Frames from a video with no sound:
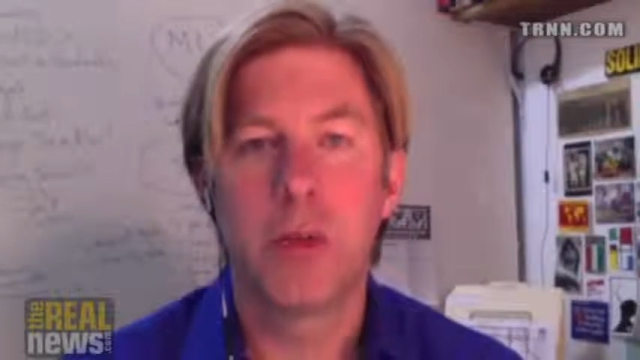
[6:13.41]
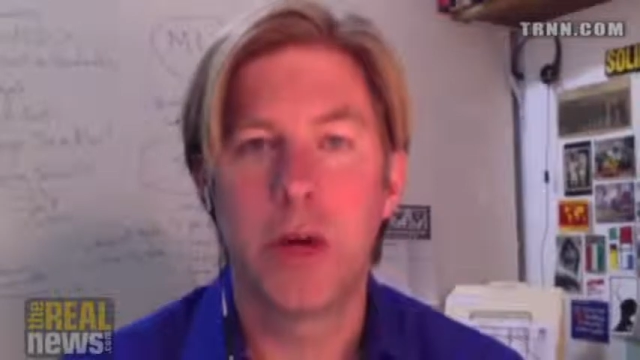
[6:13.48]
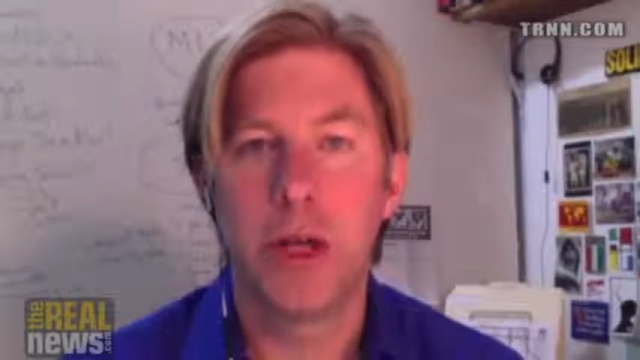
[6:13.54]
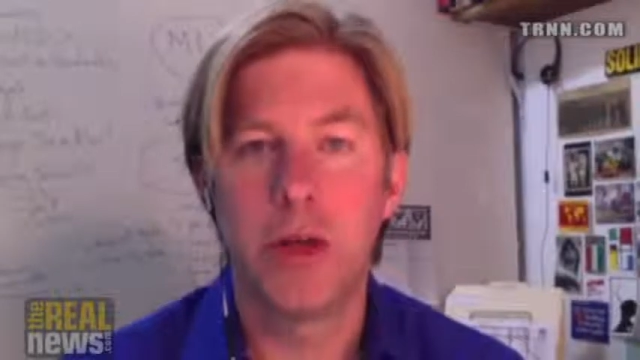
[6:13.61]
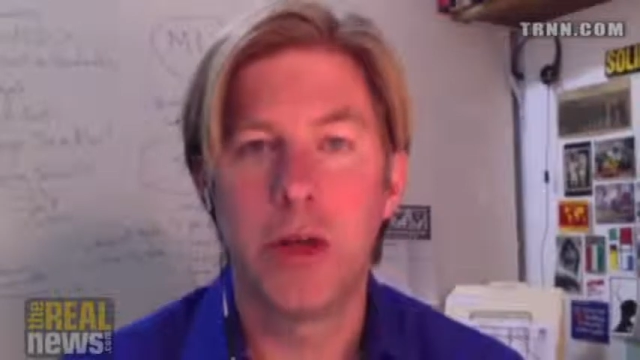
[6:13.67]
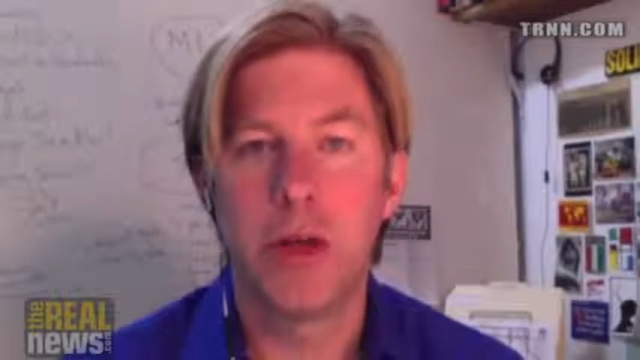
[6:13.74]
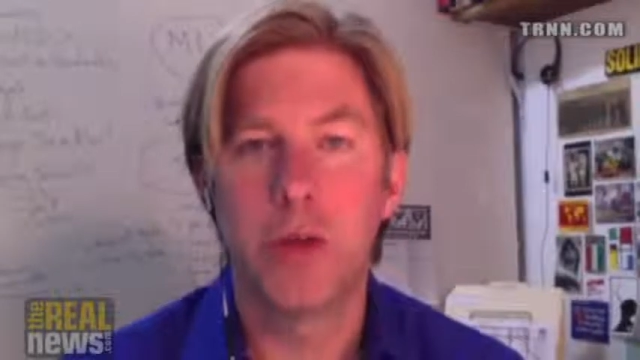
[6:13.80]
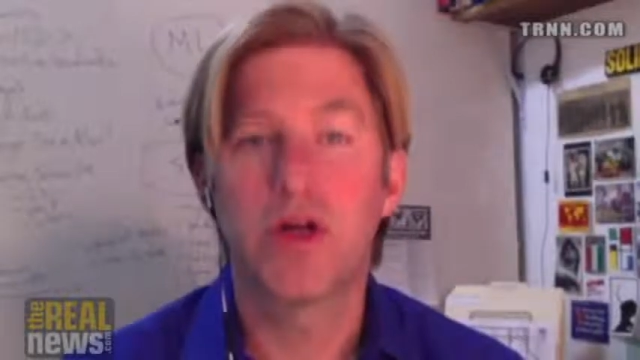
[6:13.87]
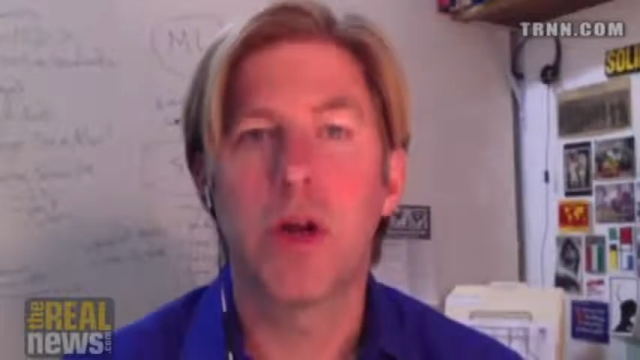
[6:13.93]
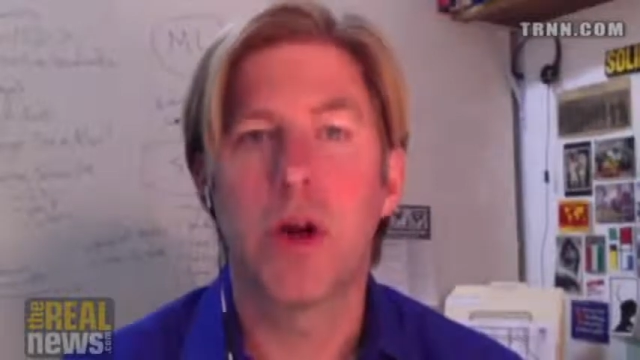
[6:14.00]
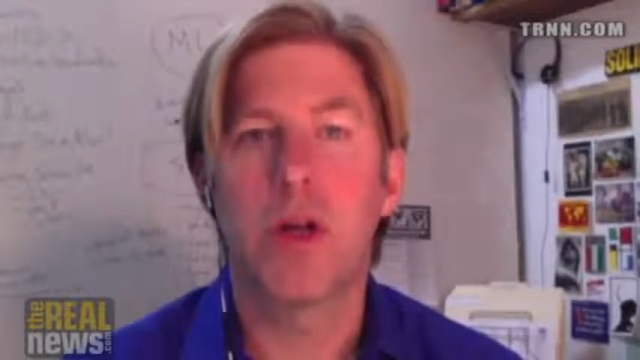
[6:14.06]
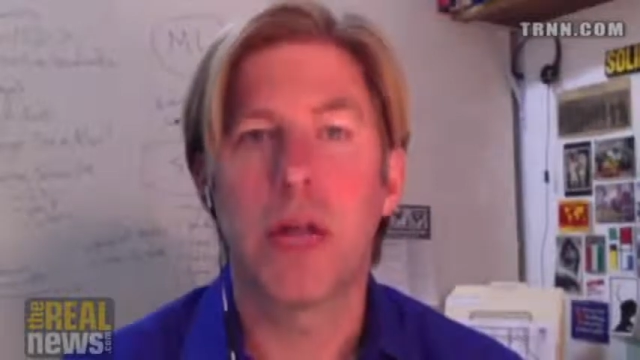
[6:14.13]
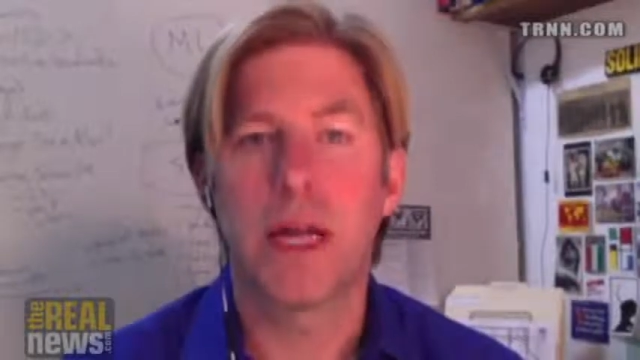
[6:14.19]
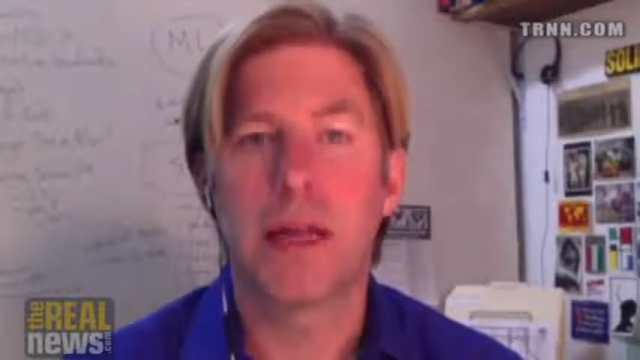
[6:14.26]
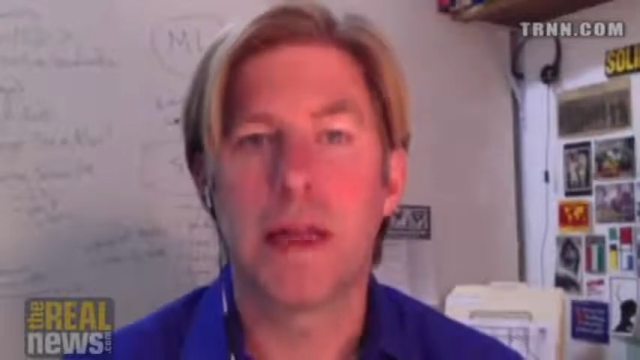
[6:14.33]
what you would
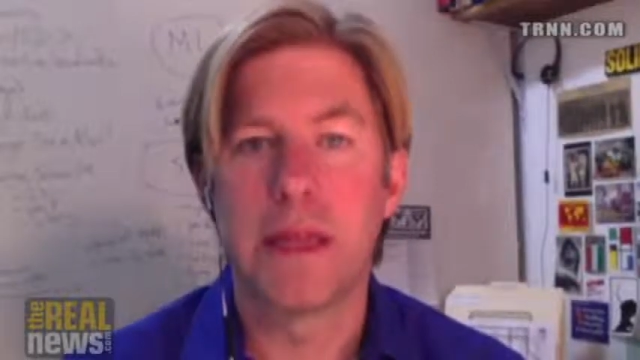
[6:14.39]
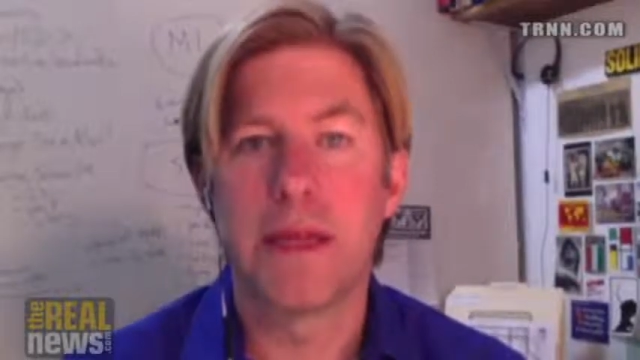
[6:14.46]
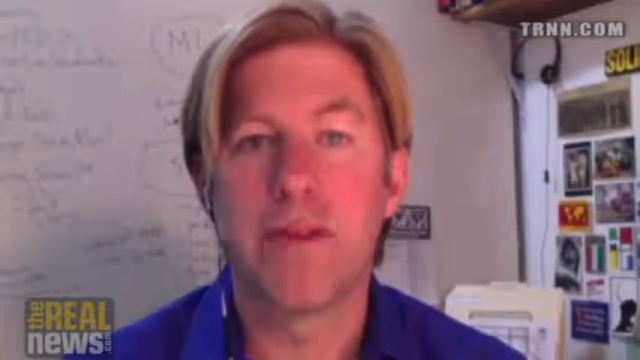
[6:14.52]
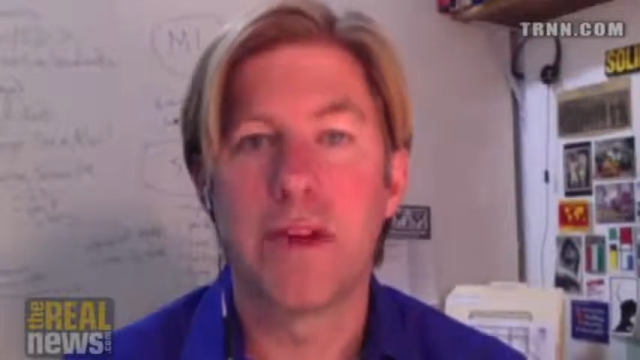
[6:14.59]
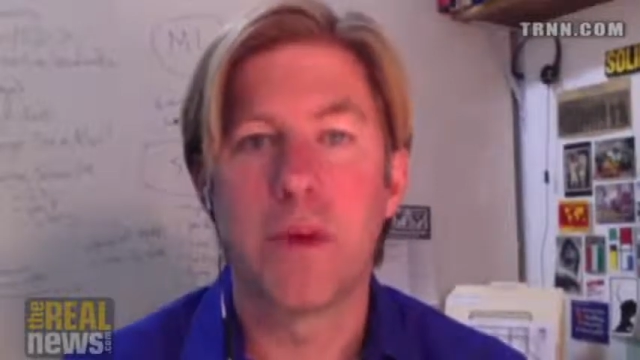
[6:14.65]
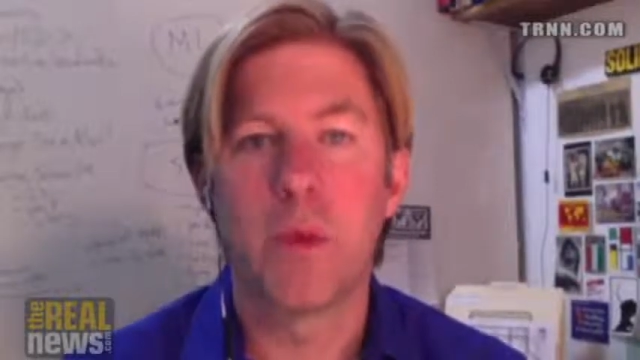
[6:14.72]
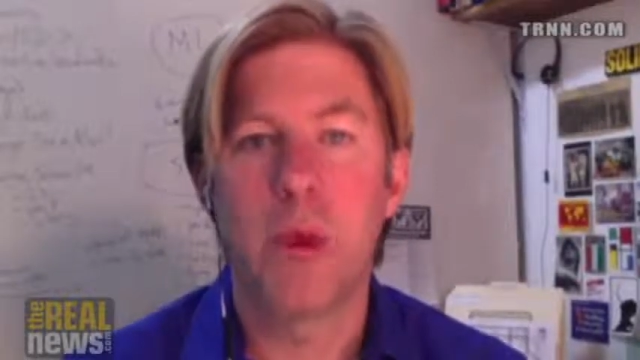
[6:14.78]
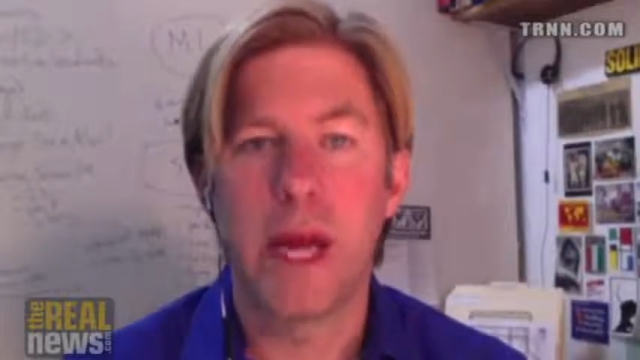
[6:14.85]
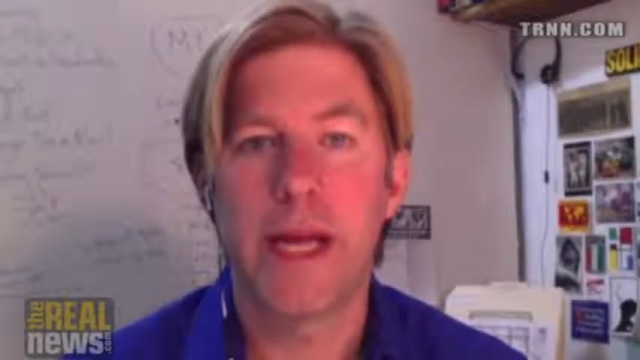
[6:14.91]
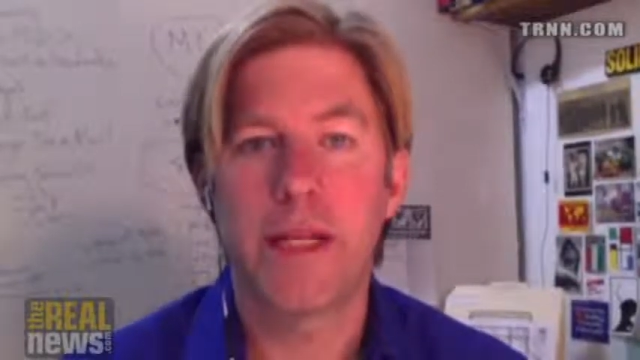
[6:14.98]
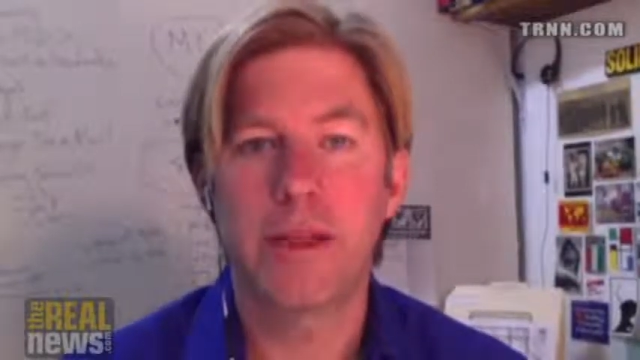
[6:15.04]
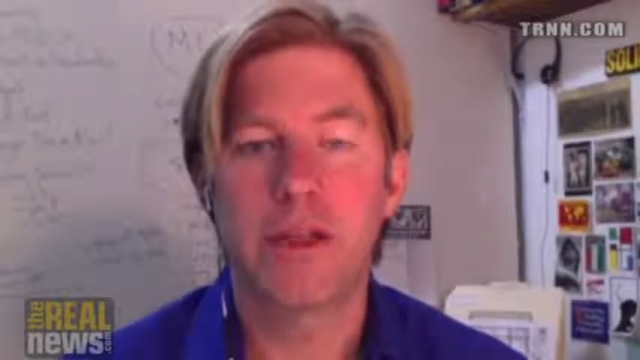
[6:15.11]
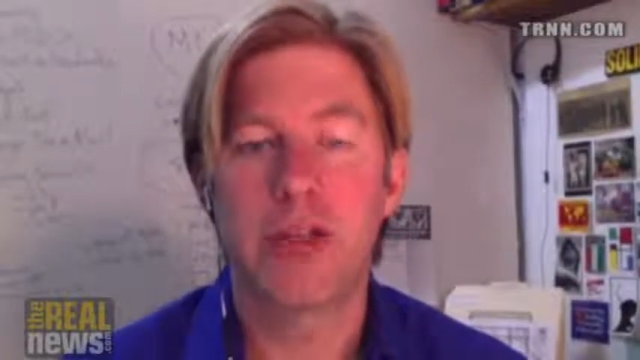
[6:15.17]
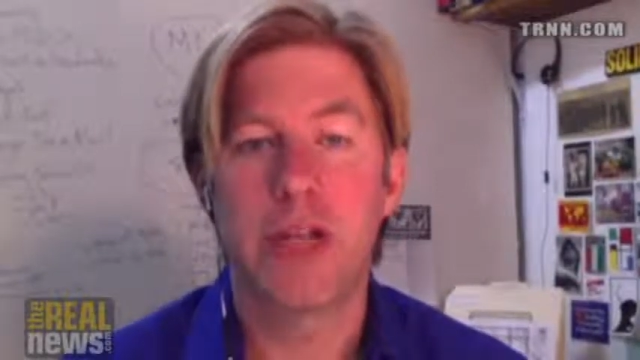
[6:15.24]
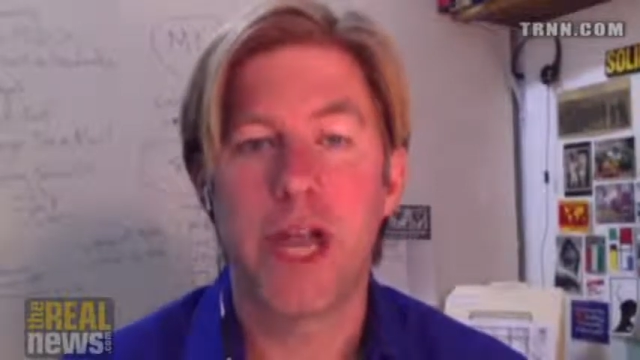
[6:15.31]
call like living
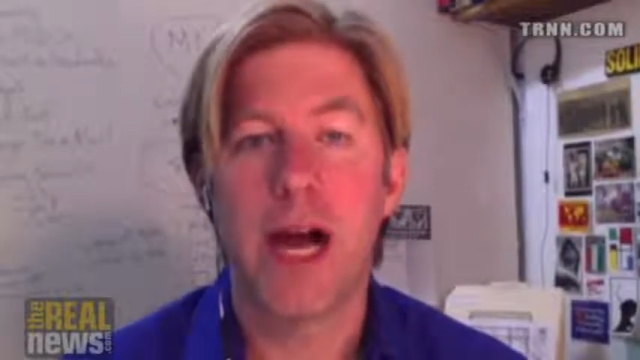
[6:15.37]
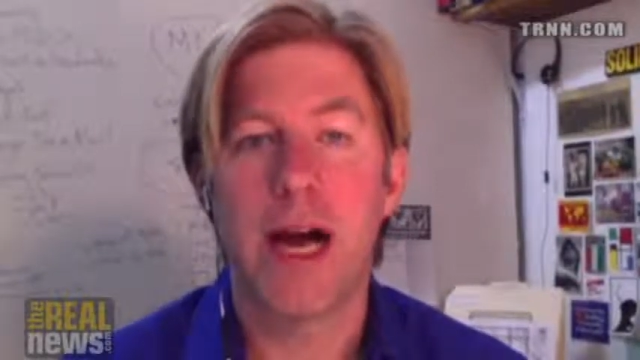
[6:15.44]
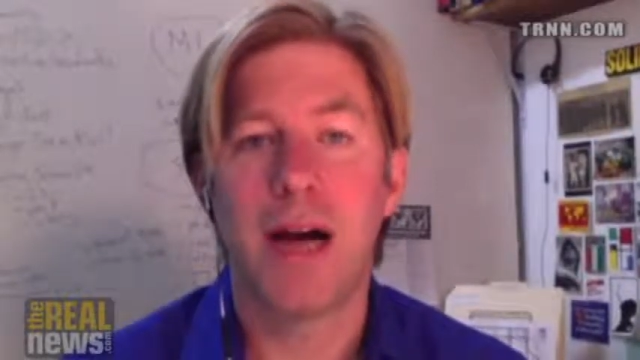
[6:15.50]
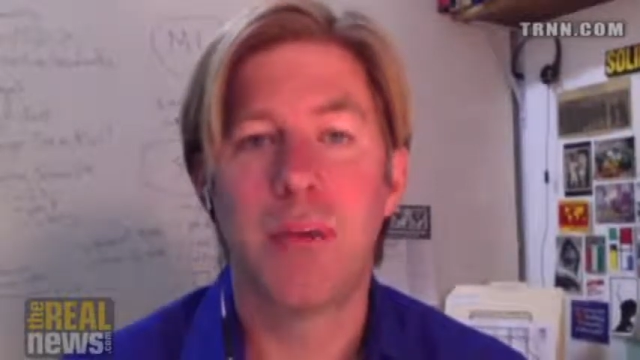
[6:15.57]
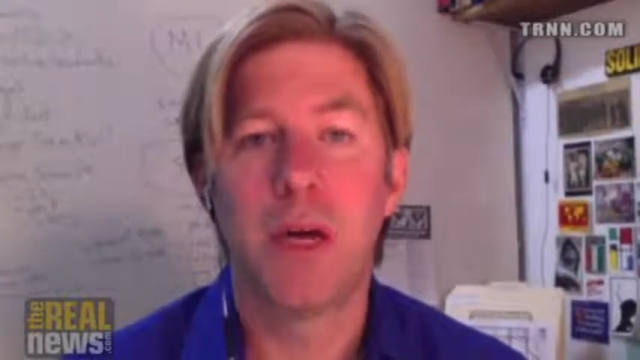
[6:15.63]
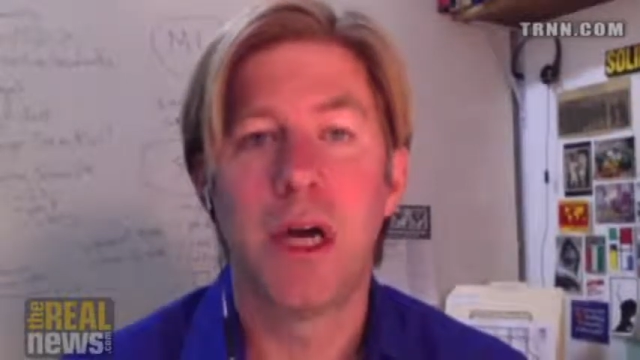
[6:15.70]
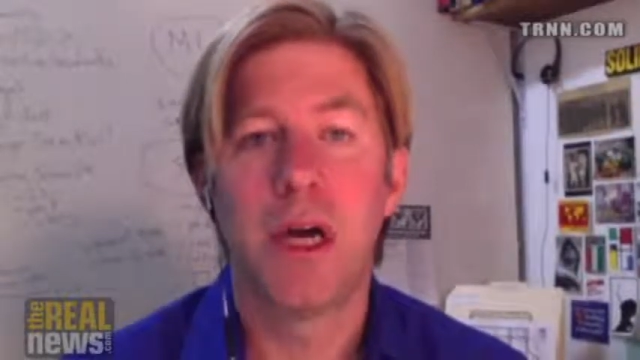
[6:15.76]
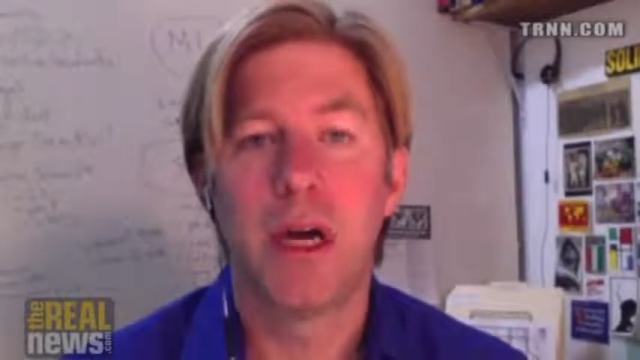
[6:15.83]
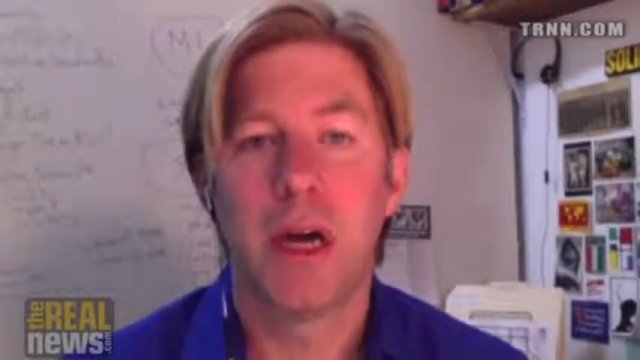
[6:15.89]
wage job.